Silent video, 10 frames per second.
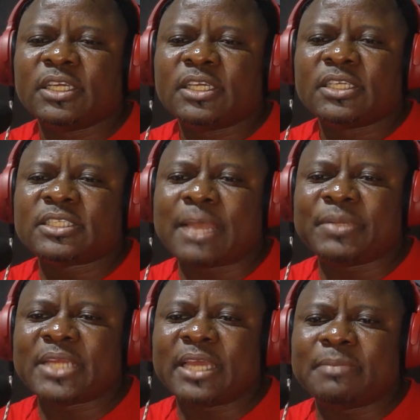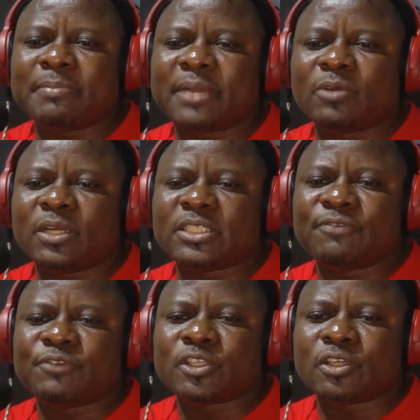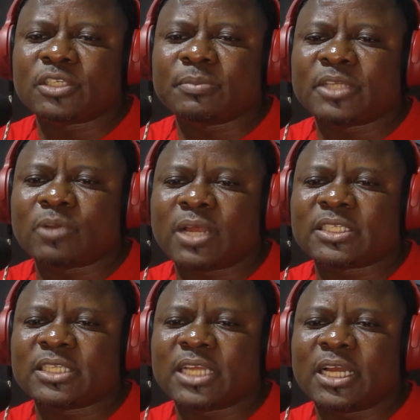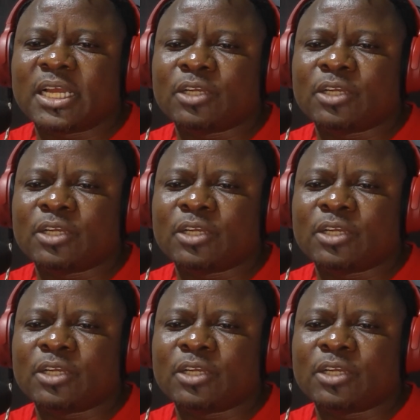Stamina Emmanuel, say Victor Osimhen to Arsenal.